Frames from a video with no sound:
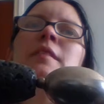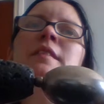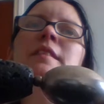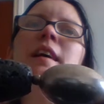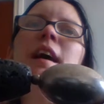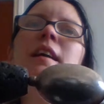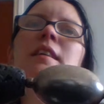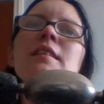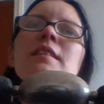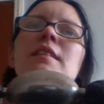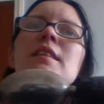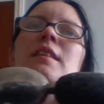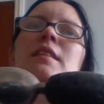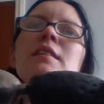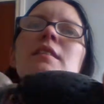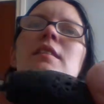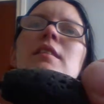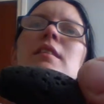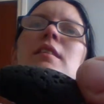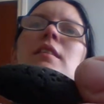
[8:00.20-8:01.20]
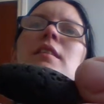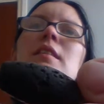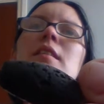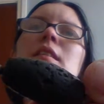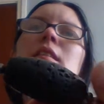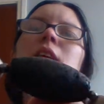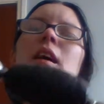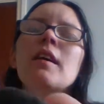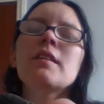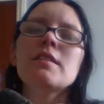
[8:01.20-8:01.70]
dented.
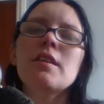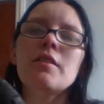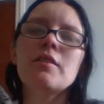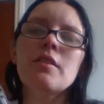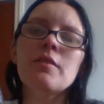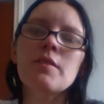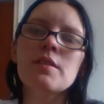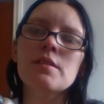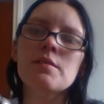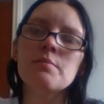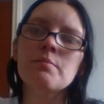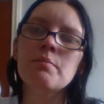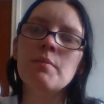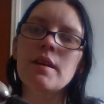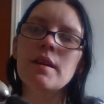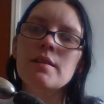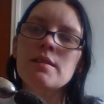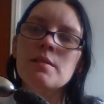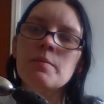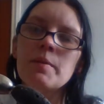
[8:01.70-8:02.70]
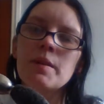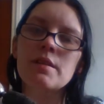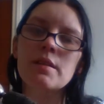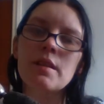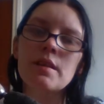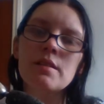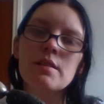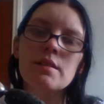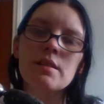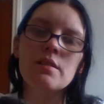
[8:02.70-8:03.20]
I don't know if it's meant to be
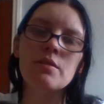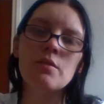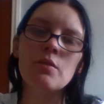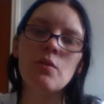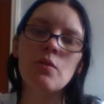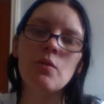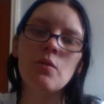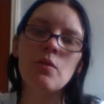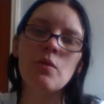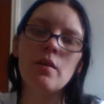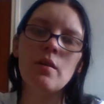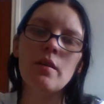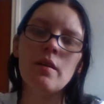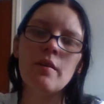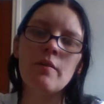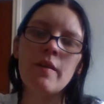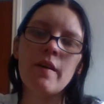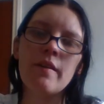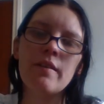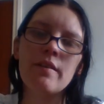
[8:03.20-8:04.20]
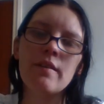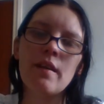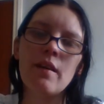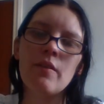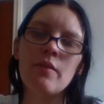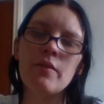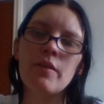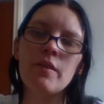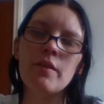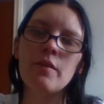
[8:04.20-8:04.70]
dented or if that's
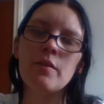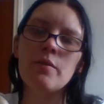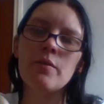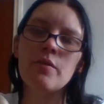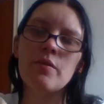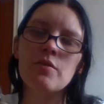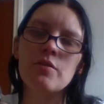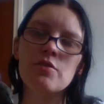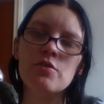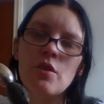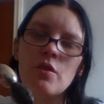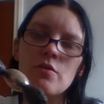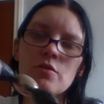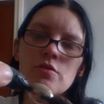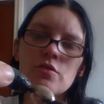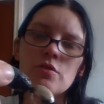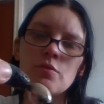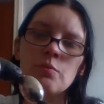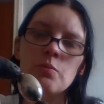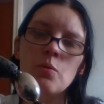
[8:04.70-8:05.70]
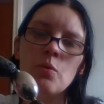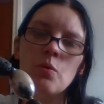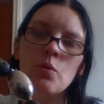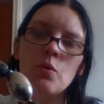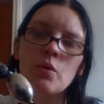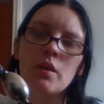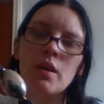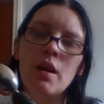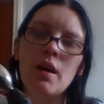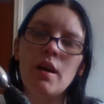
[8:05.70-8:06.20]
how the stones are
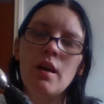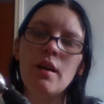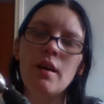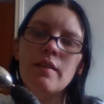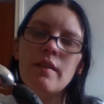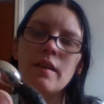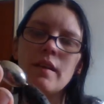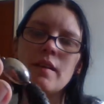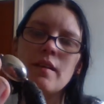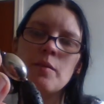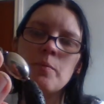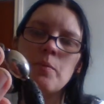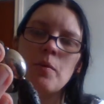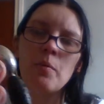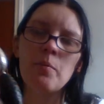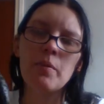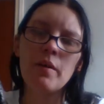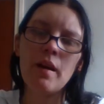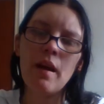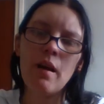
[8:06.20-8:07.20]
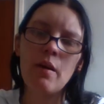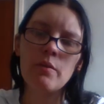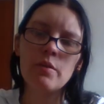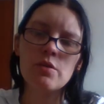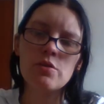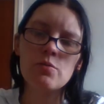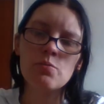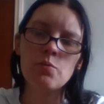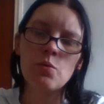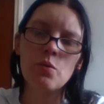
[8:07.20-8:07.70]
worn. I think it's probably how
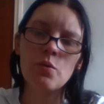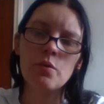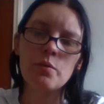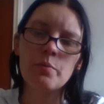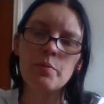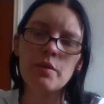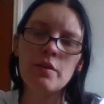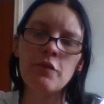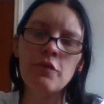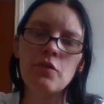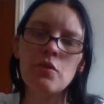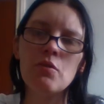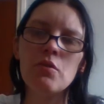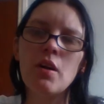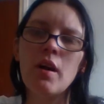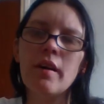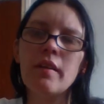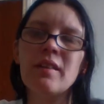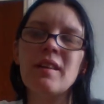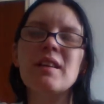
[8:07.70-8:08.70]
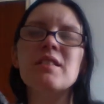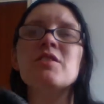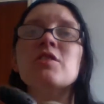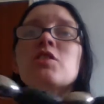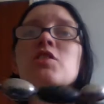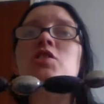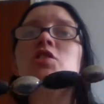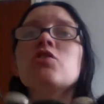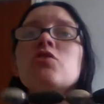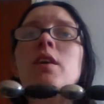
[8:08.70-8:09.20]
it's worn, but if you like that
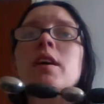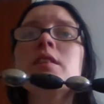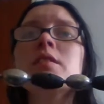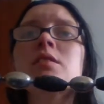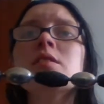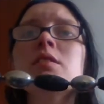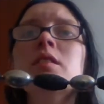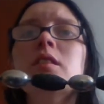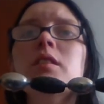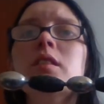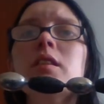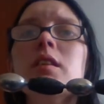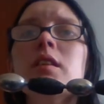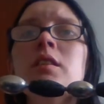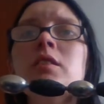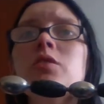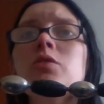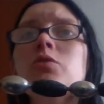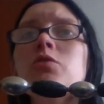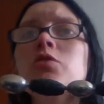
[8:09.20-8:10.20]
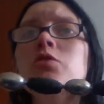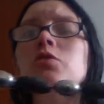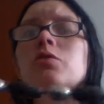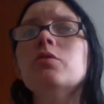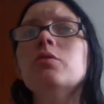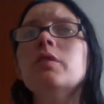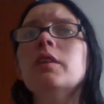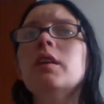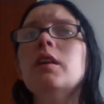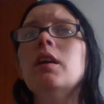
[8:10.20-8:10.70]
distress look in your
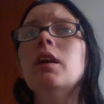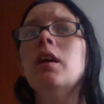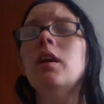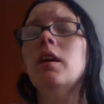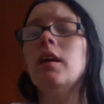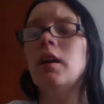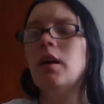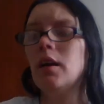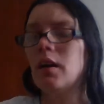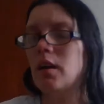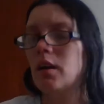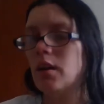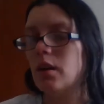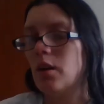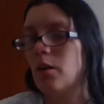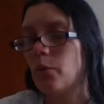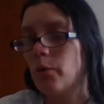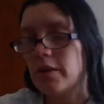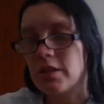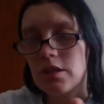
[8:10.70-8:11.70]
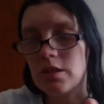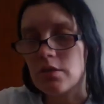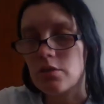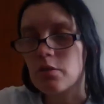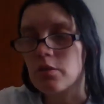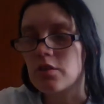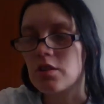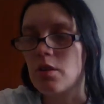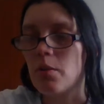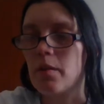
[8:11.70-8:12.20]
jewelry, which is
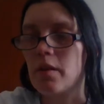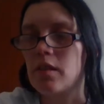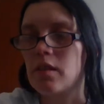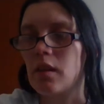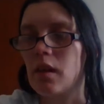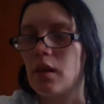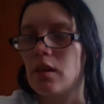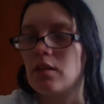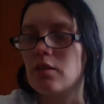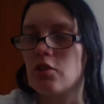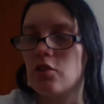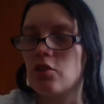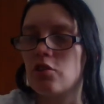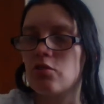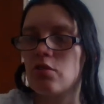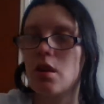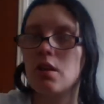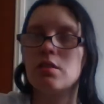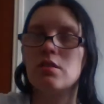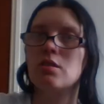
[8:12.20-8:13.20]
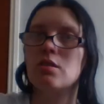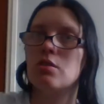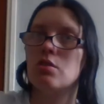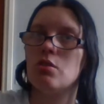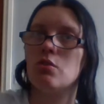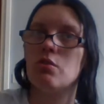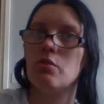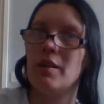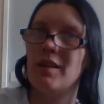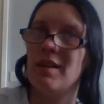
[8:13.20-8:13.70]
also a thing. Distressed
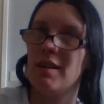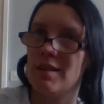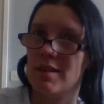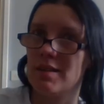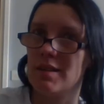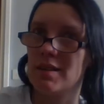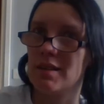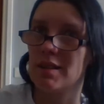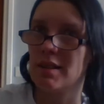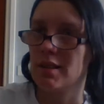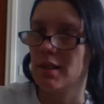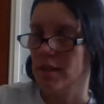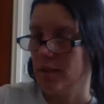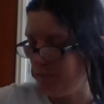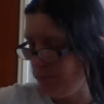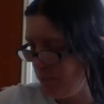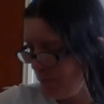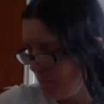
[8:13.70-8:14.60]
jewelry is a thing.